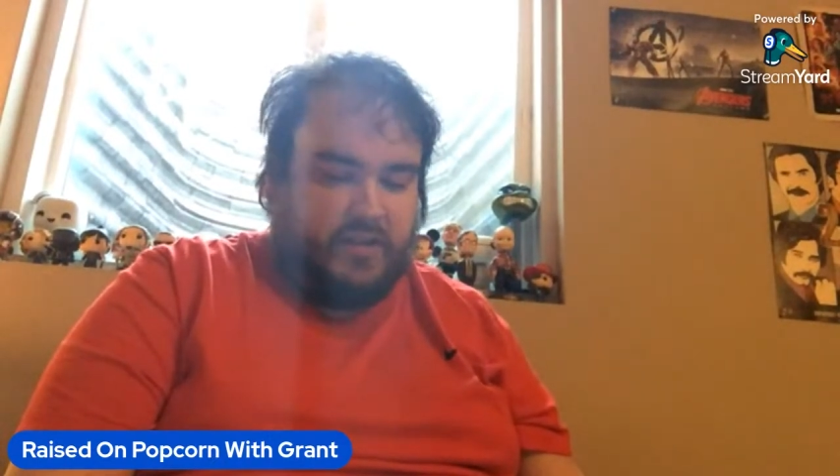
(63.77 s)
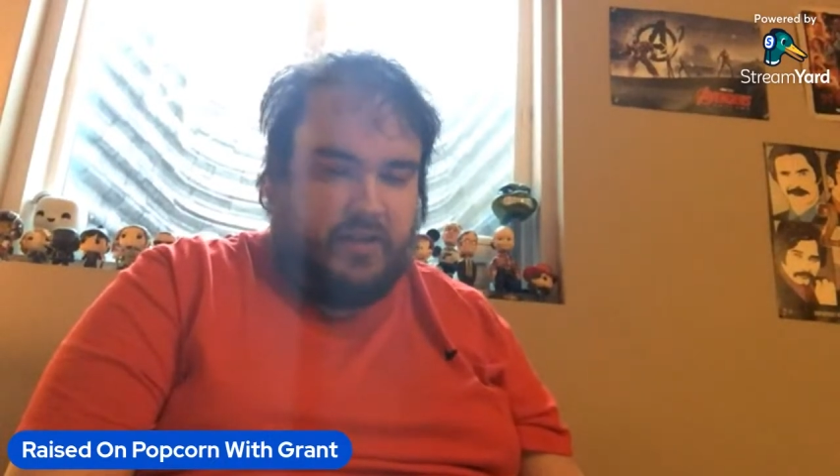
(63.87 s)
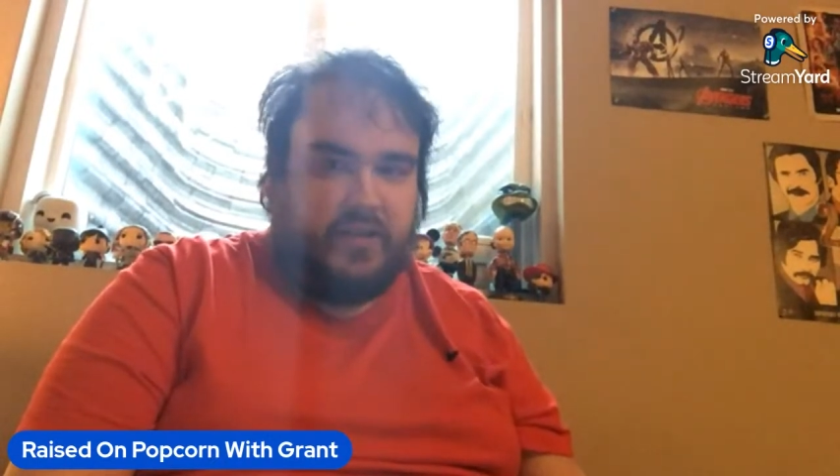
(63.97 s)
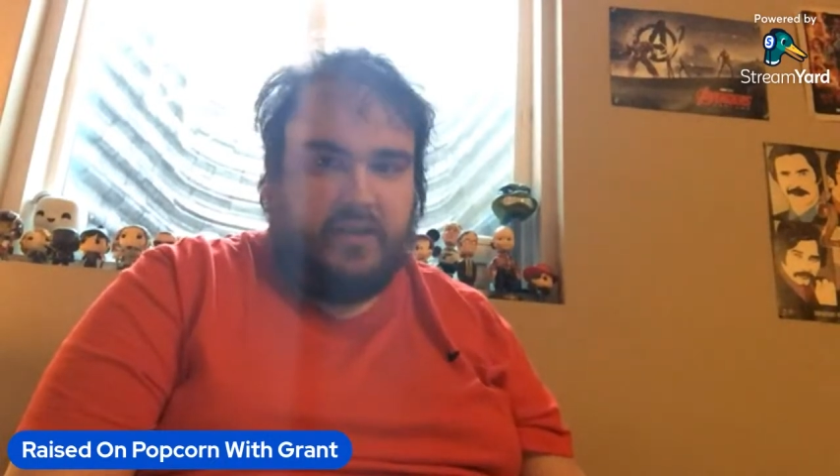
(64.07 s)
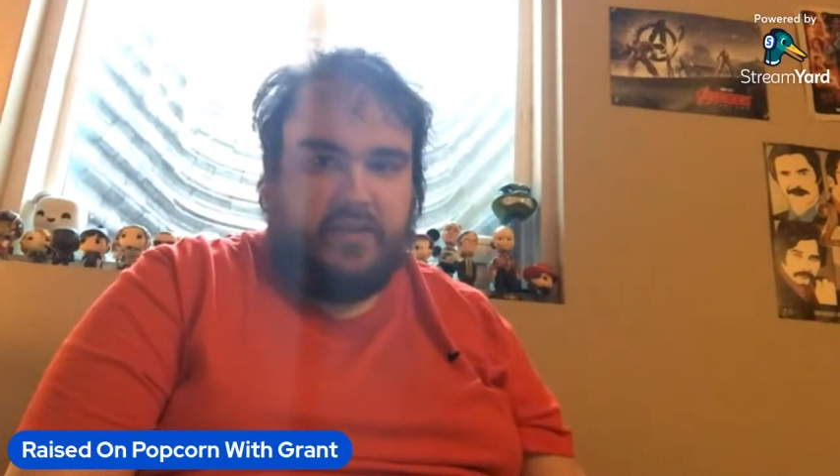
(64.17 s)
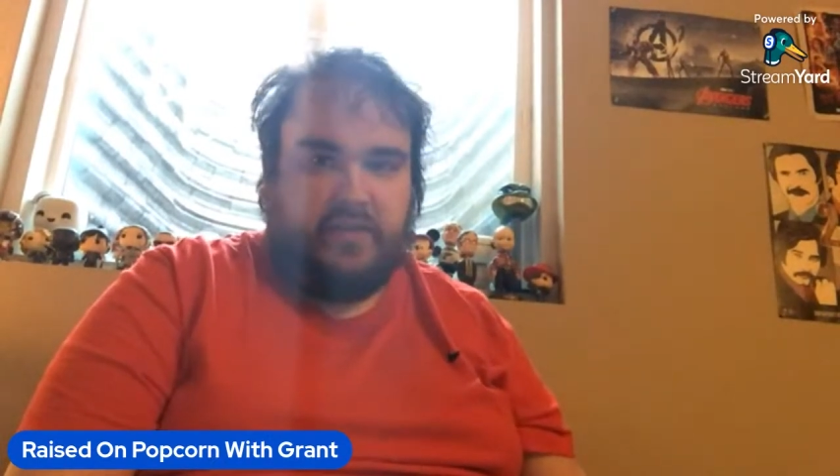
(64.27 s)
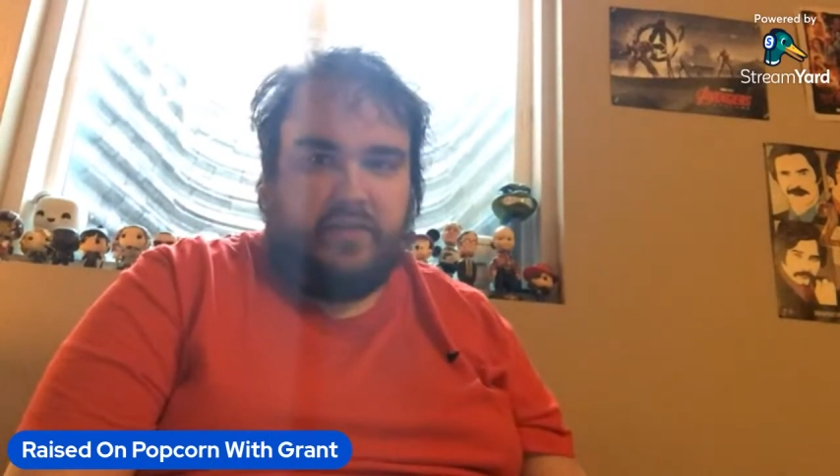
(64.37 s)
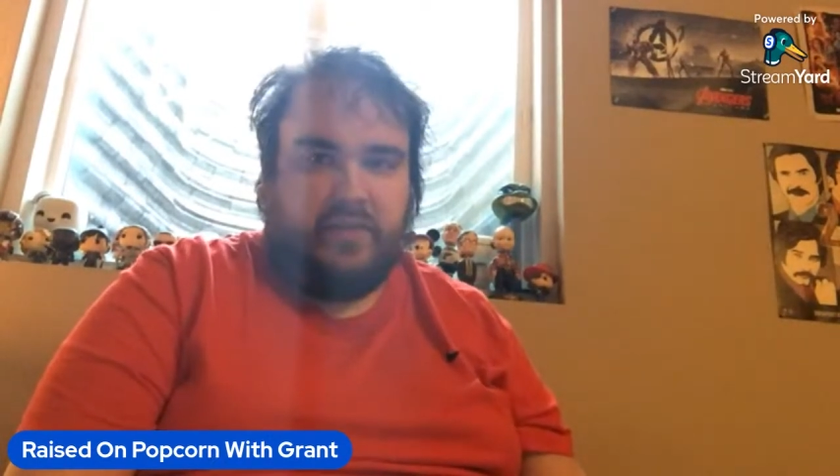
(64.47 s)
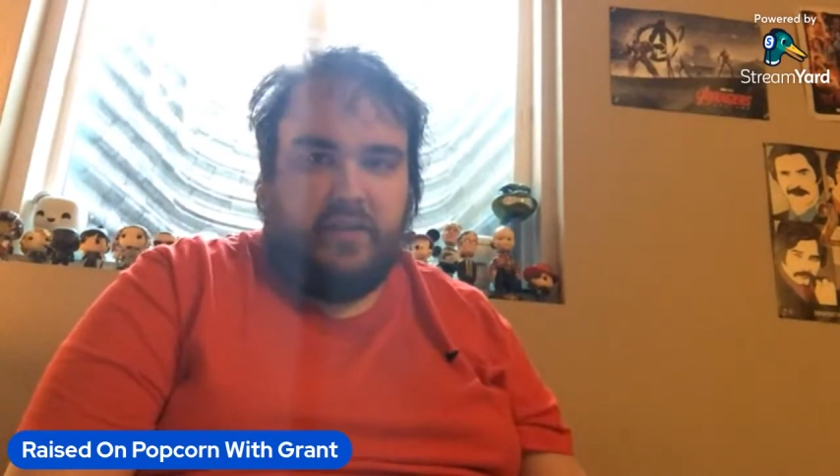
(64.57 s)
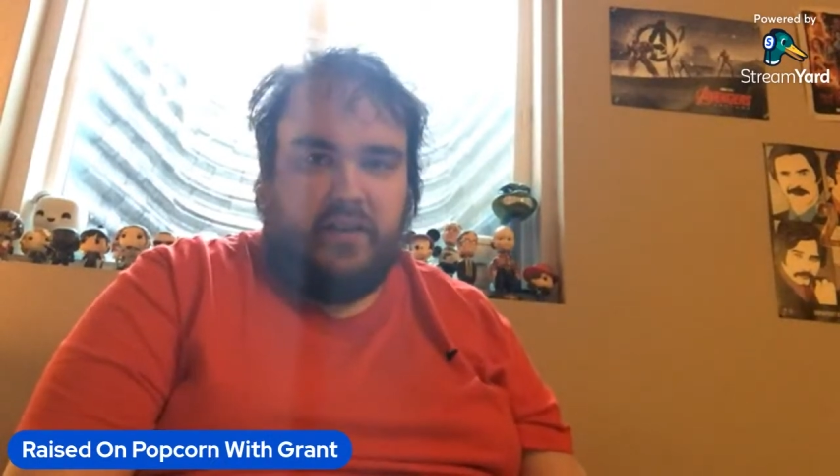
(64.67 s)

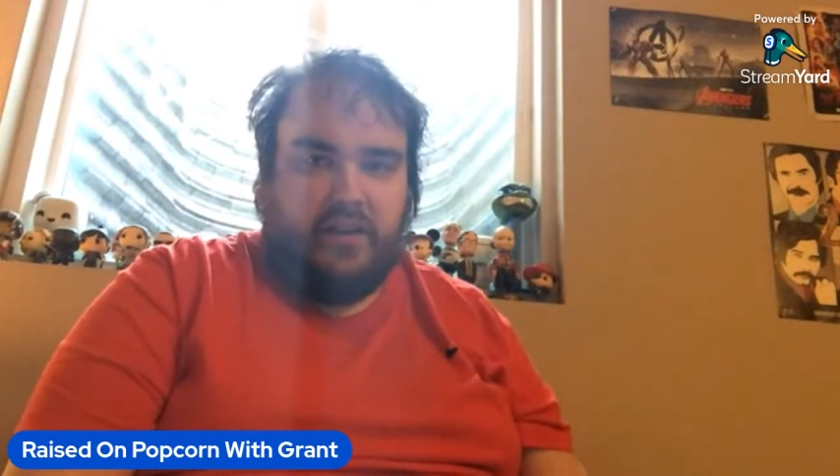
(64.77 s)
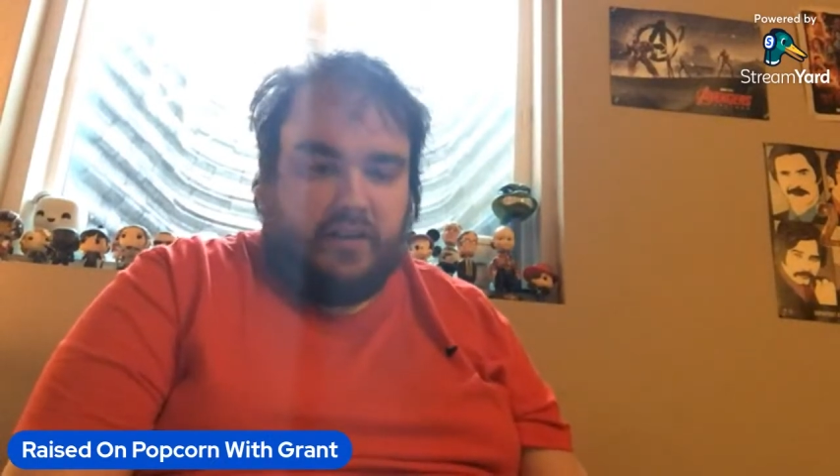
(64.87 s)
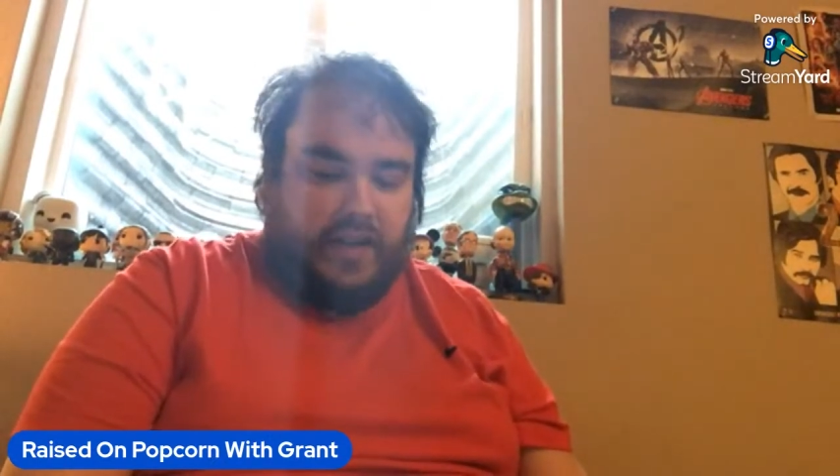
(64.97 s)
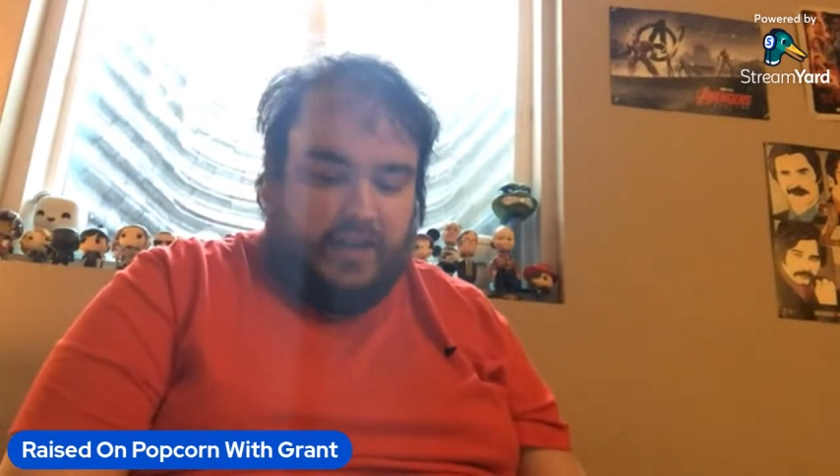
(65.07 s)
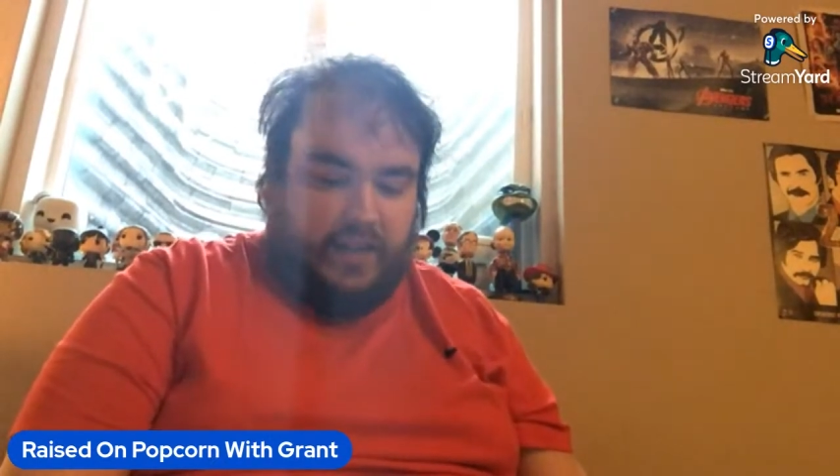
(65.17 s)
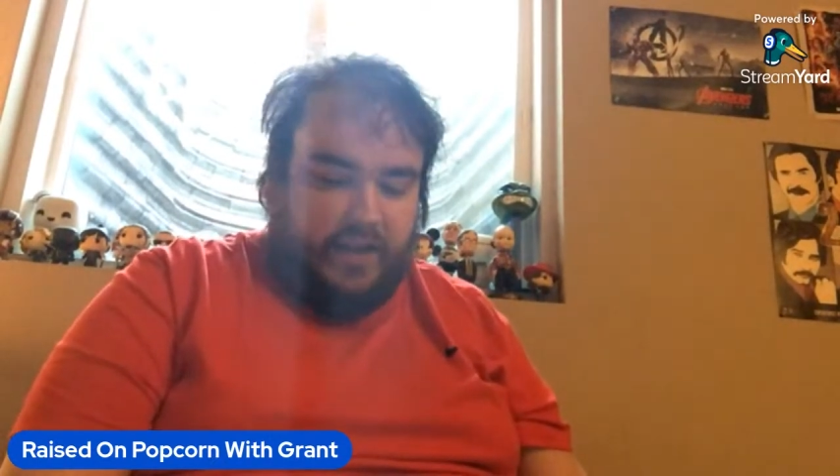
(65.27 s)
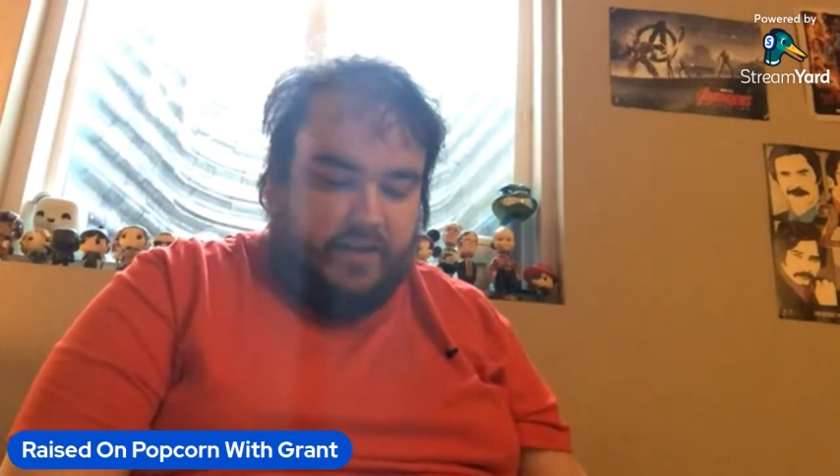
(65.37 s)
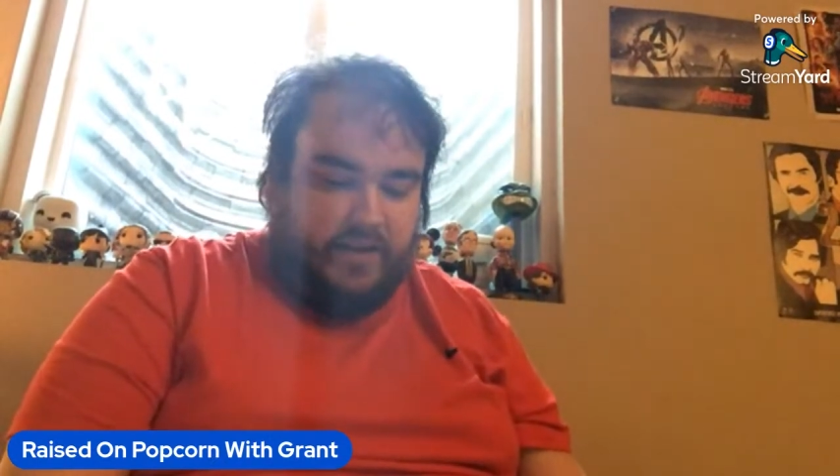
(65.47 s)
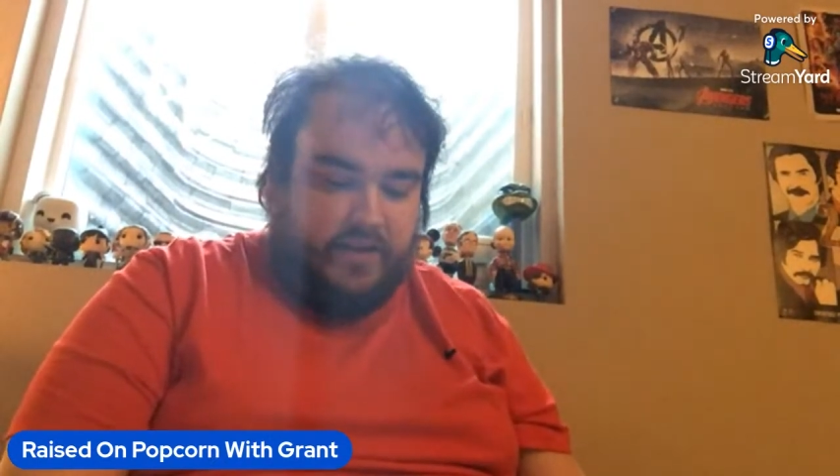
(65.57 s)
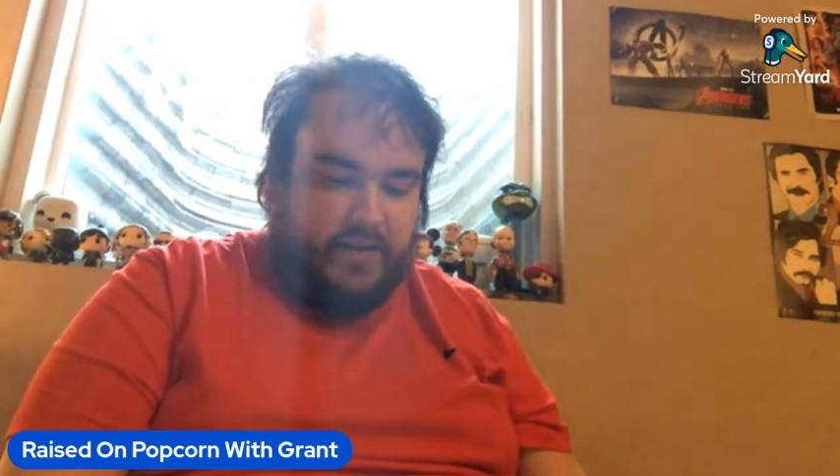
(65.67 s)
is got a lot
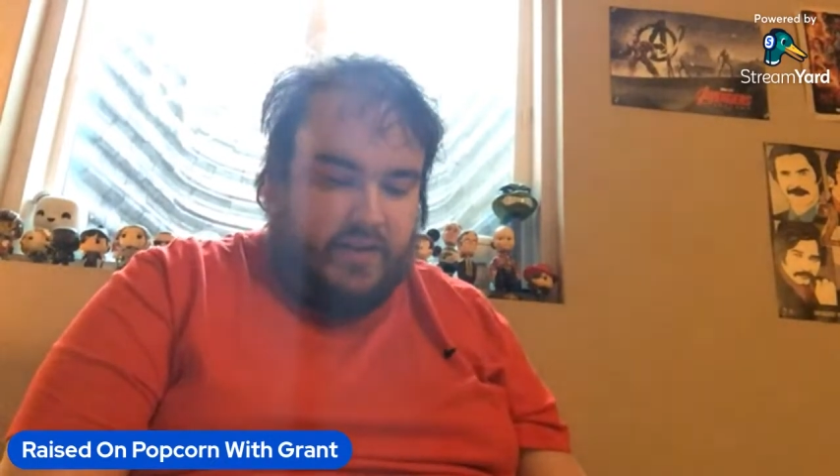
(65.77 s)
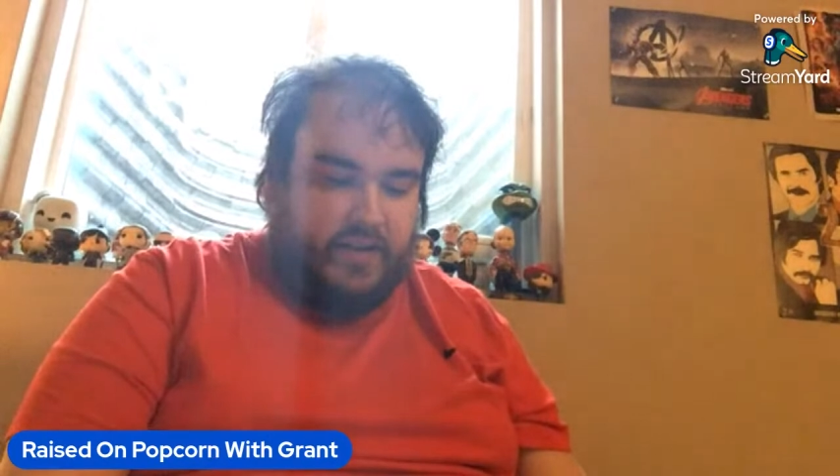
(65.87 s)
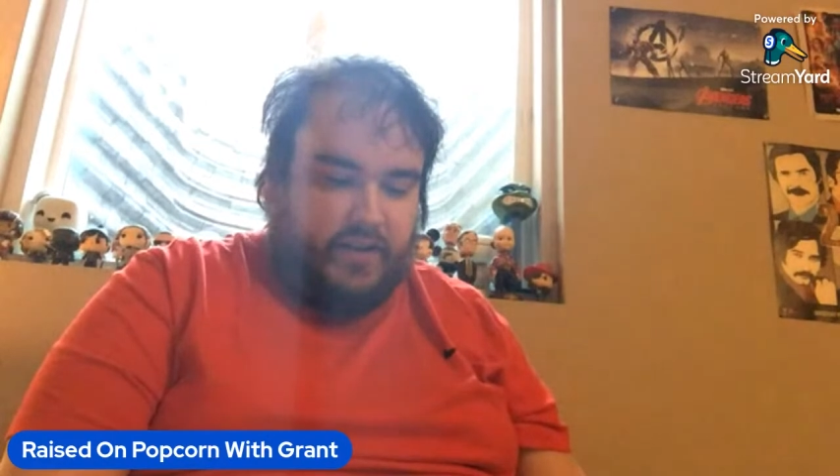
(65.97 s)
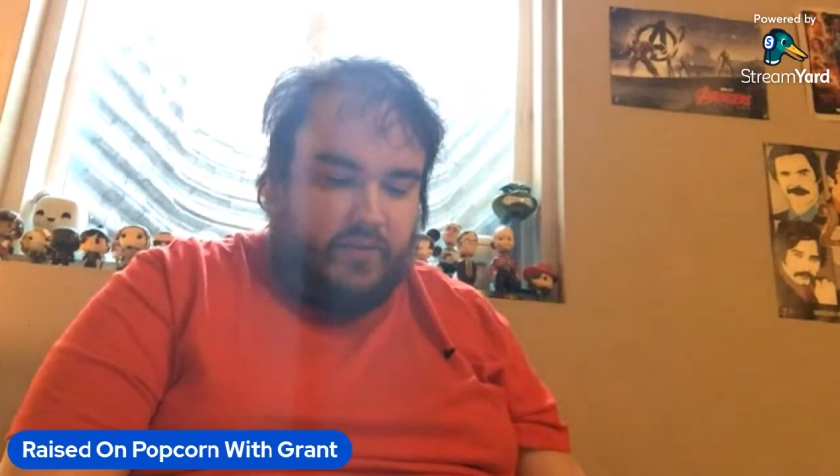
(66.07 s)
done today.